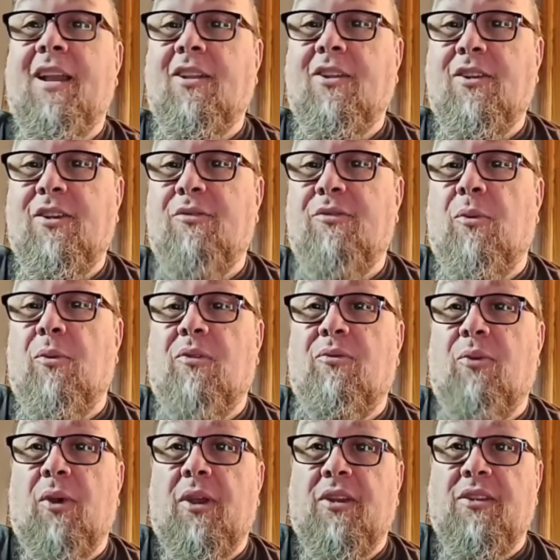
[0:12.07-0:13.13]
a little different one
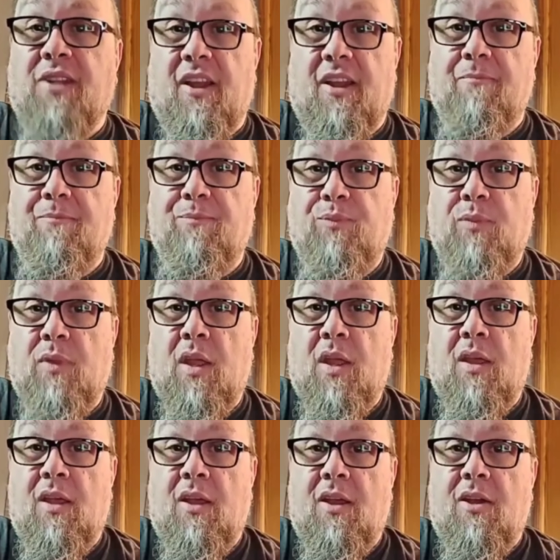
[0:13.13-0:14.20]
for you today.
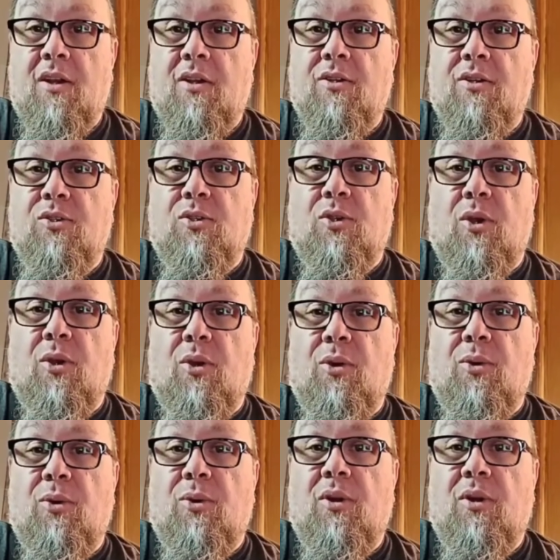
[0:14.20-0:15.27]

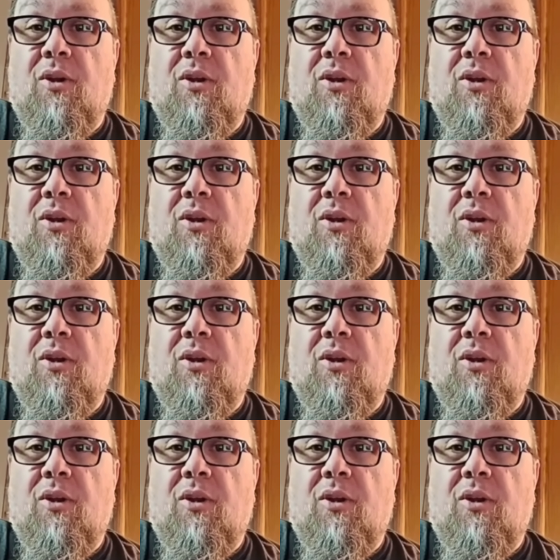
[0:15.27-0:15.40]
So,